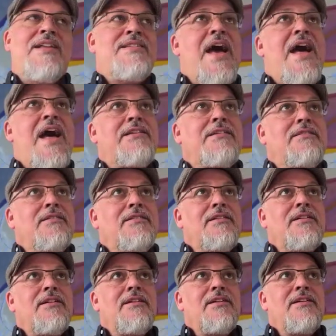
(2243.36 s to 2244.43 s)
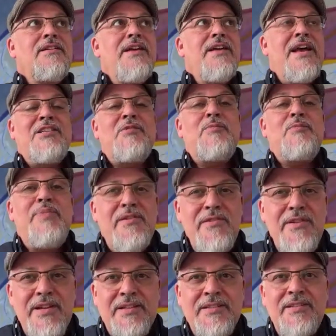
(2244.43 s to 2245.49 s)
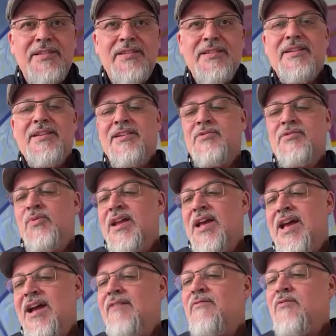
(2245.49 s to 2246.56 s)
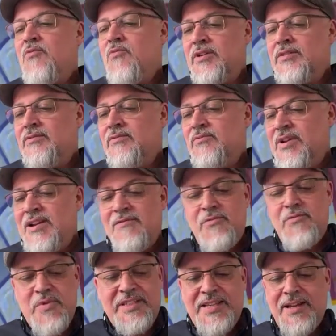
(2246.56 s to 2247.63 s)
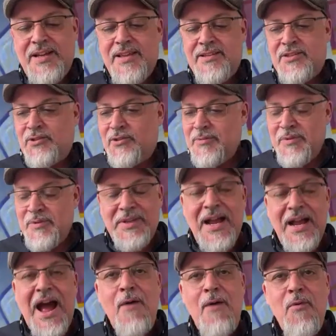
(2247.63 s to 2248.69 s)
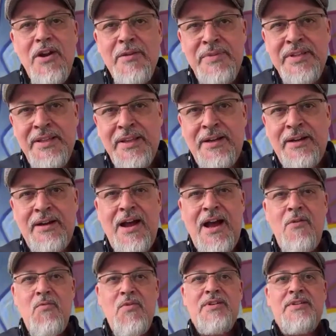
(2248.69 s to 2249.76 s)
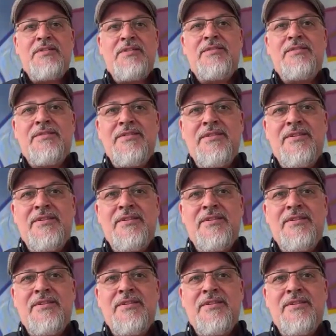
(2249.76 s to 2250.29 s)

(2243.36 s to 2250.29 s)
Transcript: And that experience is what everyone, whenever we tell that story, people are like, I want to be there. I want to,